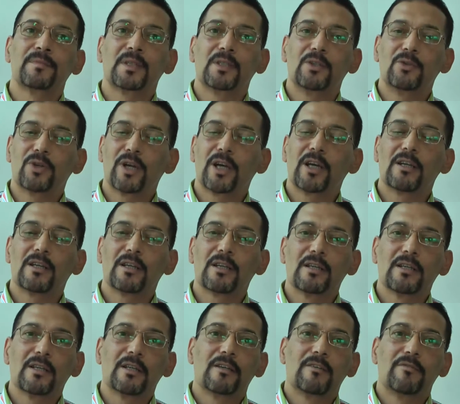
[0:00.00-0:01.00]
you can
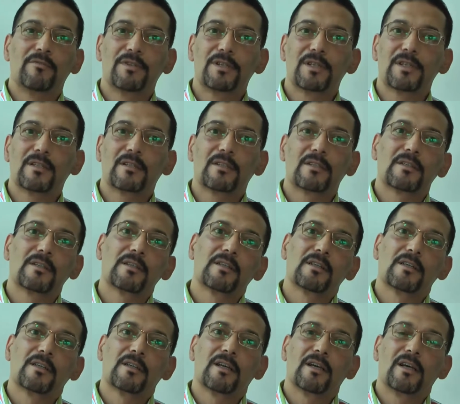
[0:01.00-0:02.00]
visit
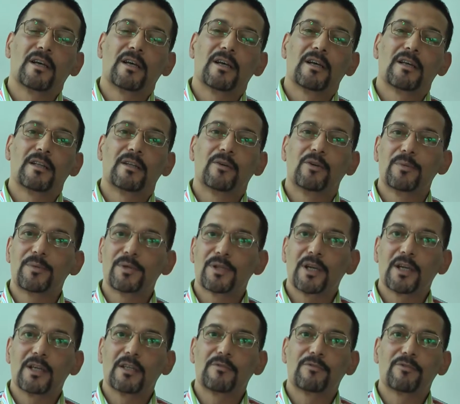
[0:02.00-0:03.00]
the
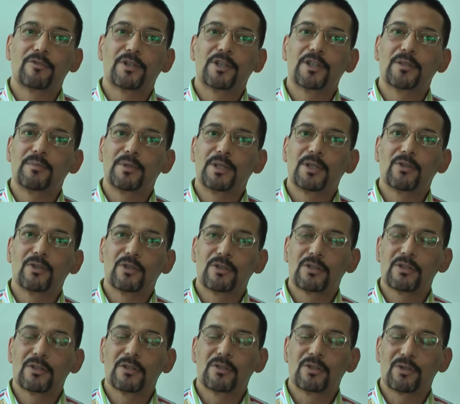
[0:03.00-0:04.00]
website
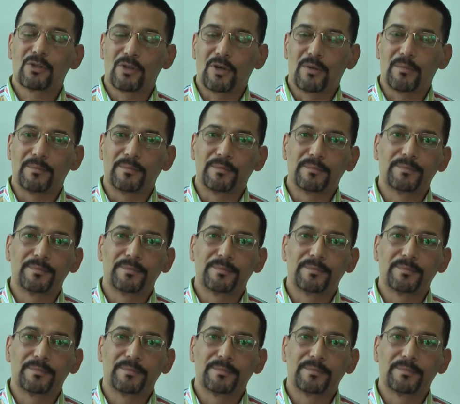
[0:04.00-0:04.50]
forgetmenot.com.